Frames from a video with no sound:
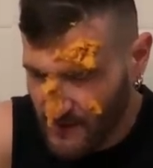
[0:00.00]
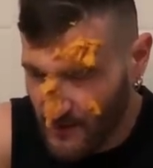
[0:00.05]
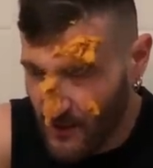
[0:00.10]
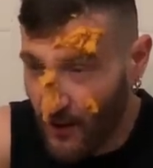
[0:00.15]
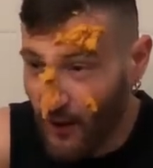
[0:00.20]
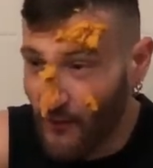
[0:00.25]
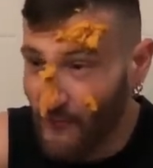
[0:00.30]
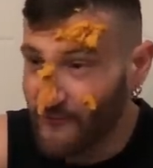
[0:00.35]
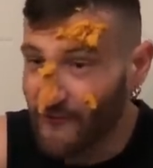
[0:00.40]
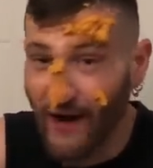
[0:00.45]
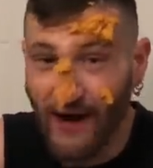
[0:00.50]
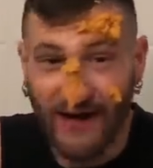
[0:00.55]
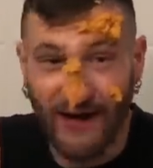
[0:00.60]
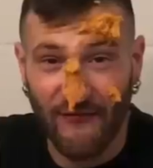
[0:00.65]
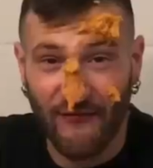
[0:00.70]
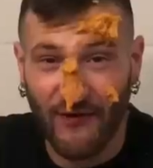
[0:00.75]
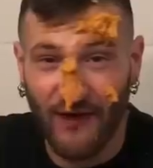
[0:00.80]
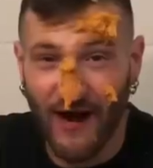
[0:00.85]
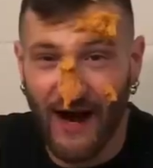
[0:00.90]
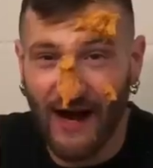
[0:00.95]
Oh right,
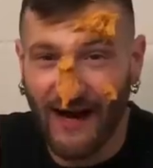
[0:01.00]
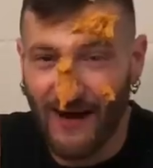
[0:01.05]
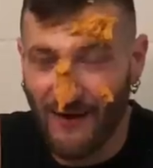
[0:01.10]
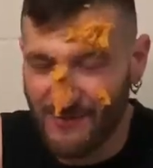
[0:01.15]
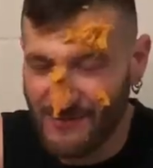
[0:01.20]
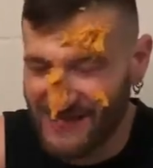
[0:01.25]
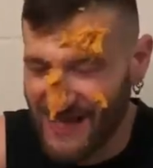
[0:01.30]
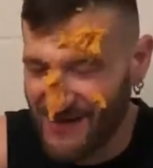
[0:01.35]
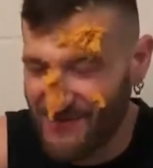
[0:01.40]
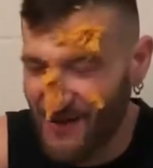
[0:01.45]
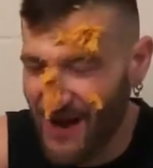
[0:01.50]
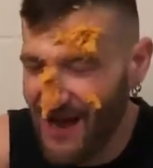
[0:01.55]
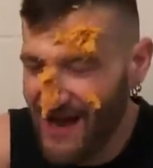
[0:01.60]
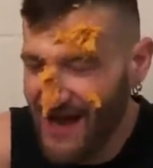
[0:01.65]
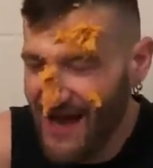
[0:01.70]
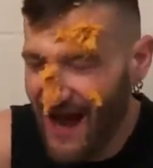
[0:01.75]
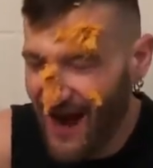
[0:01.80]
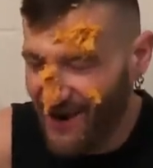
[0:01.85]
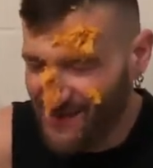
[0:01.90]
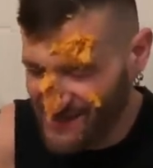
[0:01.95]
I forgot. I was like,
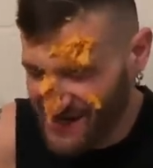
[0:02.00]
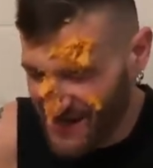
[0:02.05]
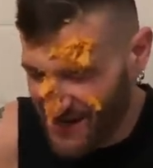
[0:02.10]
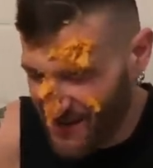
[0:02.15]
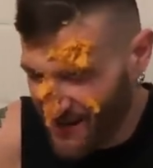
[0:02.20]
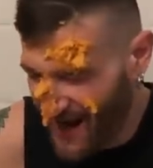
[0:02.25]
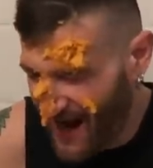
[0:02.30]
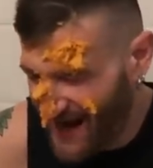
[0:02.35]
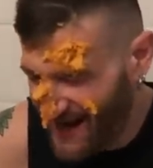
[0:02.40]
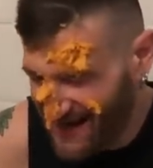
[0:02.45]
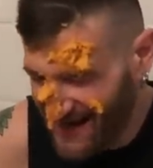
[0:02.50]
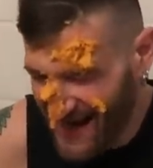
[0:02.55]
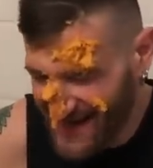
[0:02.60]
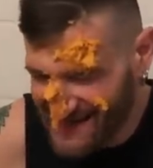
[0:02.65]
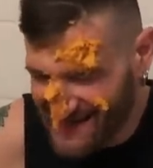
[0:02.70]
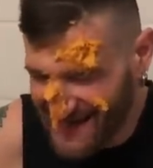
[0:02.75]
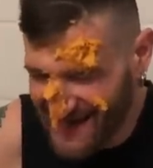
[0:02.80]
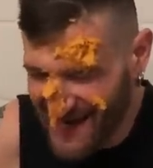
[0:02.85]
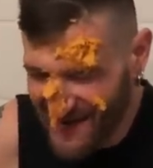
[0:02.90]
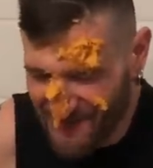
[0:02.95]
I was like, oh god, it
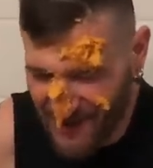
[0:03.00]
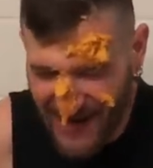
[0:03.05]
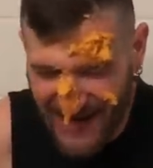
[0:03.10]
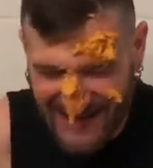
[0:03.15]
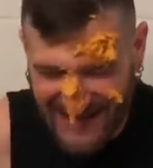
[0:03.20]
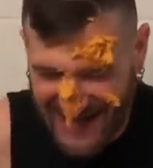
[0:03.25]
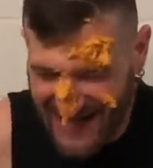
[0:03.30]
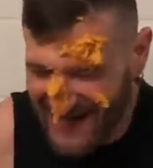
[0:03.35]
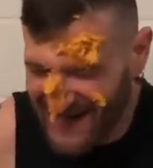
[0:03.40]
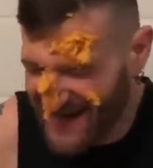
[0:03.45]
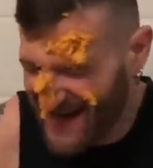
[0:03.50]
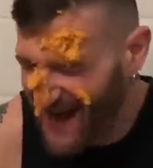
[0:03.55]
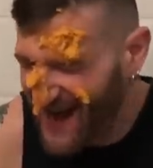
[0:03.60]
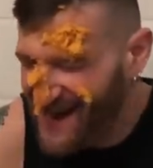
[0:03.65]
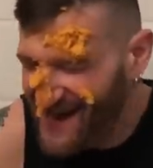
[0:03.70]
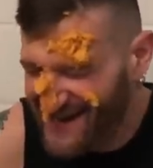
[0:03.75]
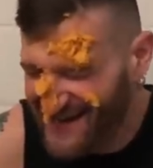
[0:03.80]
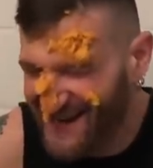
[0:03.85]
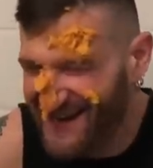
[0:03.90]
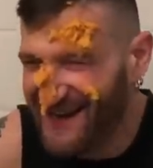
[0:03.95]
hasn't hit. When is it gonna
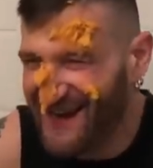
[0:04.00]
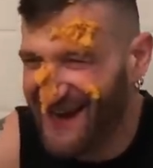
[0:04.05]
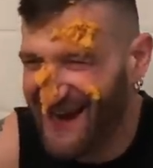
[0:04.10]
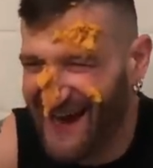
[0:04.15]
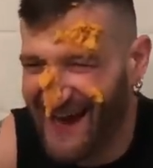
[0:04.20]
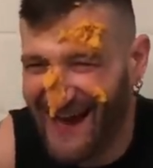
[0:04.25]
hit?